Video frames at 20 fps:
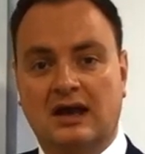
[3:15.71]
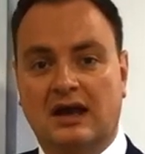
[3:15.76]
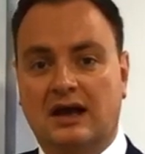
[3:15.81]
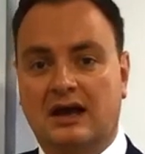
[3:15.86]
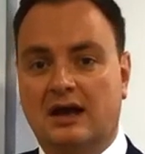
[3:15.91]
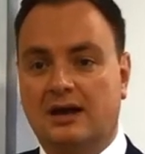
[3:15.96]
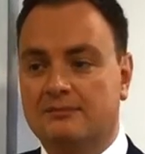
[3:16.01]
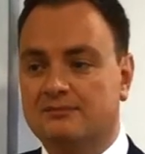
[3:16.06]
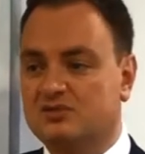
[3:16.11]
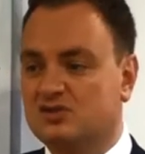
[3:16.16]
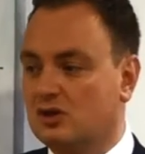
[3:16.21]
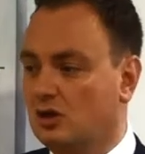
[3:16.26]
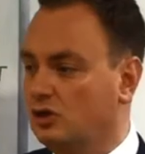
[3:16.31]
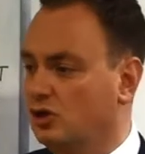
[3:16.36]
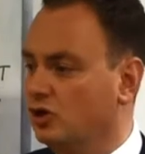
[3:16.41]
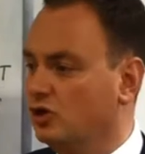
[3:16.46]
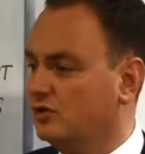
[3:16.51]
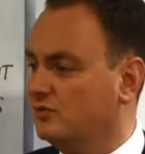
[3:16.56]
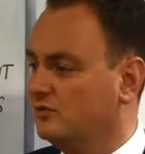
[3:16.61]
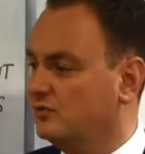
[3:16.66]
Um, so
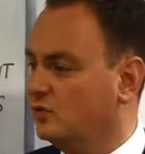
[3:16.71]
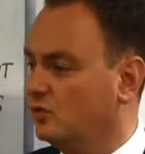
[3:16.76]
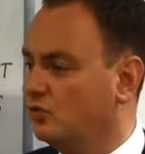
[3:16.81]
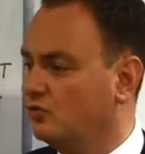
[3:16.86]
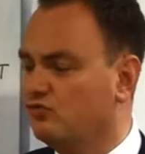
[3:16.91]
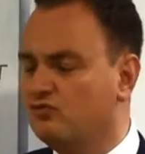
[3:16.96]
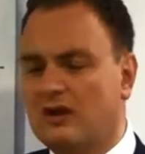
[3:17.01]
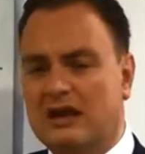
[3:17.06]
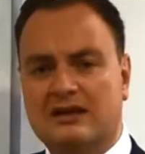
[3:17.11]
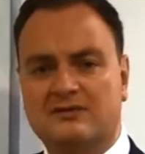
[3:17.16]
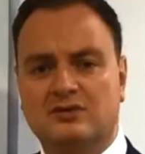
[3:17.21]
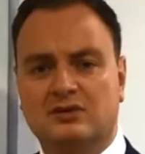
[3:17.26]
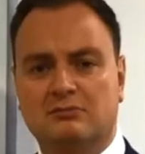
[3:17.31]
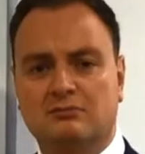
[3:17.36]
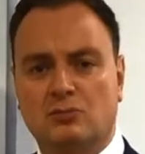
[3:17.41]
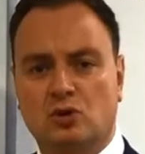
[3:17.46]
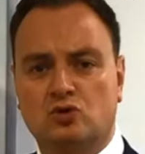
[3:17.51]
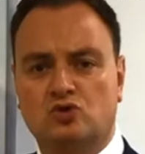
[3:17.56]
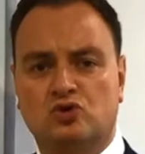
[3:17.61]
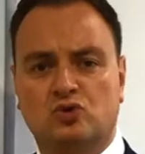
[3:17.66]
look for
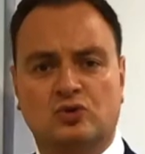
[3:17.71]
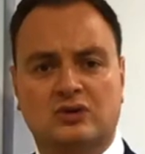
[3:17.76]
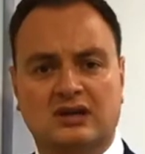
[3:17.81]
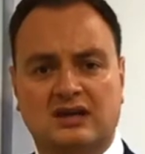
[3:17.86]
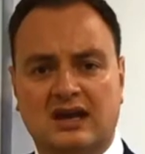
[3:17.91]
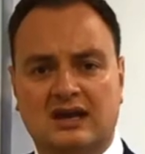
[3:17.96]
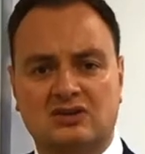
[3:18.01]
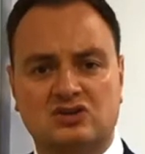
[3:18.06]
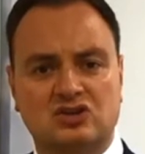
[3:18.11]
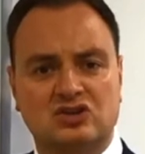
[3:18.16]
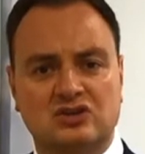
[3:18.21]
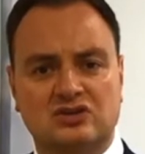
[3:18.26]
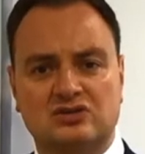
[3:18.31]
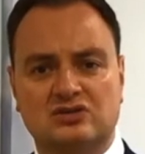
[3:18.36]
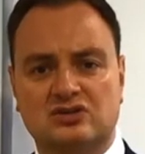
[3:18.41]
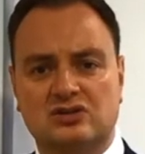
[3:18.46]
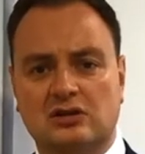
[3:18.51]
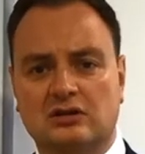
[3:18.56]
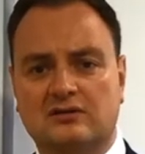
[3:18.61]
relevant mutual connections,